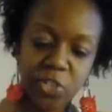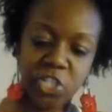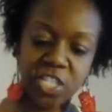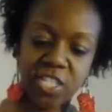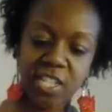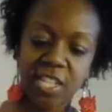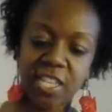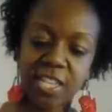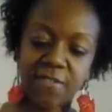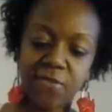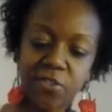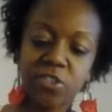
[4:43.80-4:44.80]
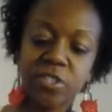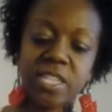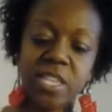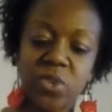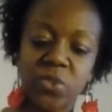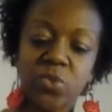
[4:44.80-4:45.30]
which is just going to give, you'll
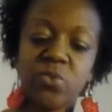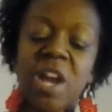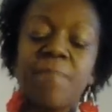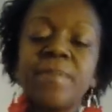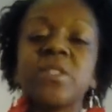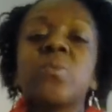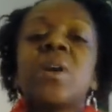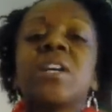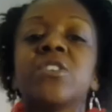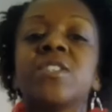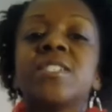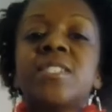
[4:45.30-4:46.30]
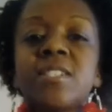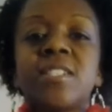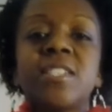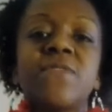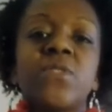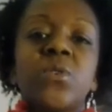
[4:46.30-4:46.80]
see, once we're wrapping the wire, it's
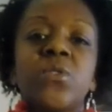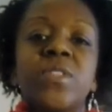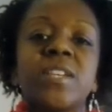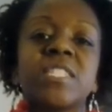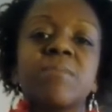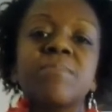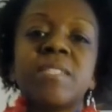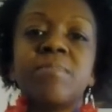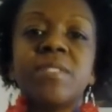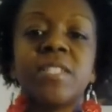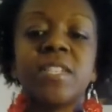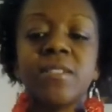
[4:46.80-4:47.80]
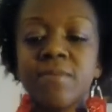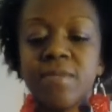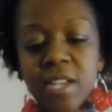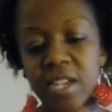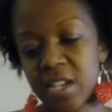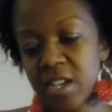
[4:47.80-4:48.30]
going to give the whole thing some stability.
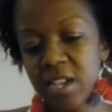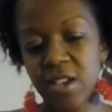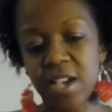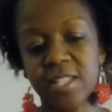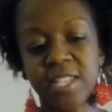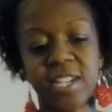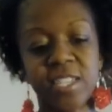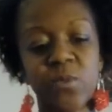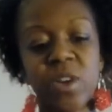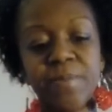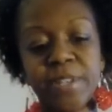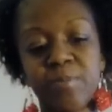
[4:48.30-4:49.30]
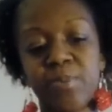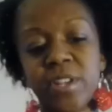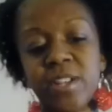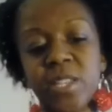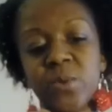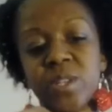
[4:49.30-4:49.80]
As I cut the wire, I'm going to
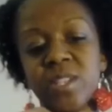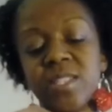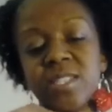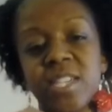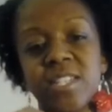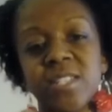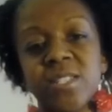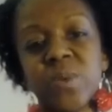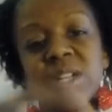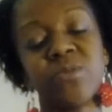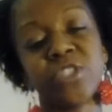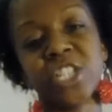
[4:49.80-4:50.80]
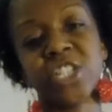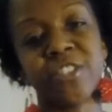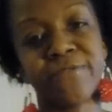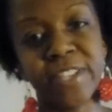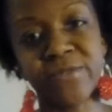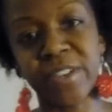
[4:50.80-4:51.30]
put another one on this end as well, which I
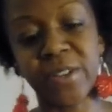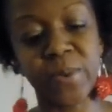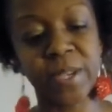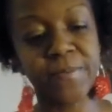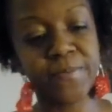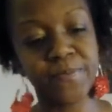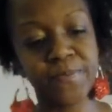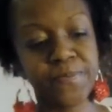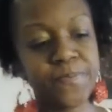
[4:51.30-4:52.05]
should have done right away.